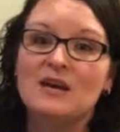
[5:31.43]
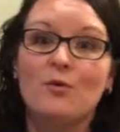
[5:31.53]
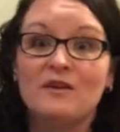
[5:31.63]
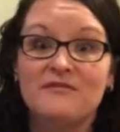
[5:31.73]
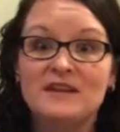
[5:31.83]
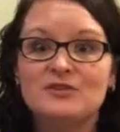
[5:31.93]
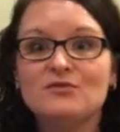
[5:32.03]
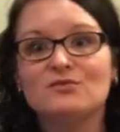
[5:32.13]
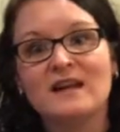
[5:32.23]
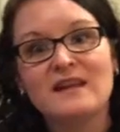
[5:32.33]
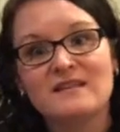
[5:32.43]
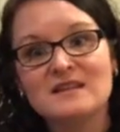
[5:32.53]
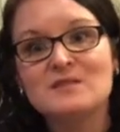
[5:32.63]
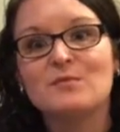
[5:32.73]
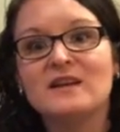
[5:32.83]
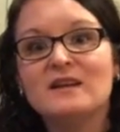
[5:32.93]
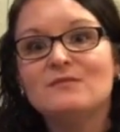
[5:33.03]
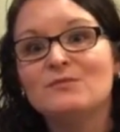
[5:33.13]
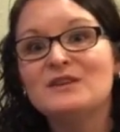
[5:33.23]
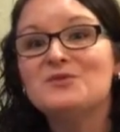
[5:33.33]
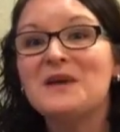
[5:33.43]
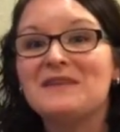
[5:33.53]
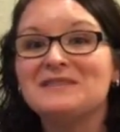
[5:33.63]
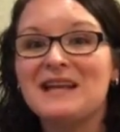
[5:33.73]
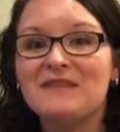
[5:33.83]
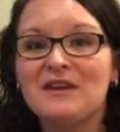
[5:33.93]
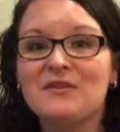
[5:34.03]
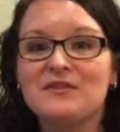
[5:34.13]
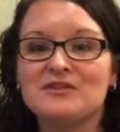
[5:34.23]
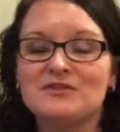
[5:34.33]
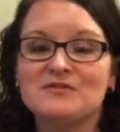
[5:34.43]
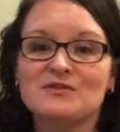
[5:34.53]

Or if they do, like this breed, we do have a lot of health issues.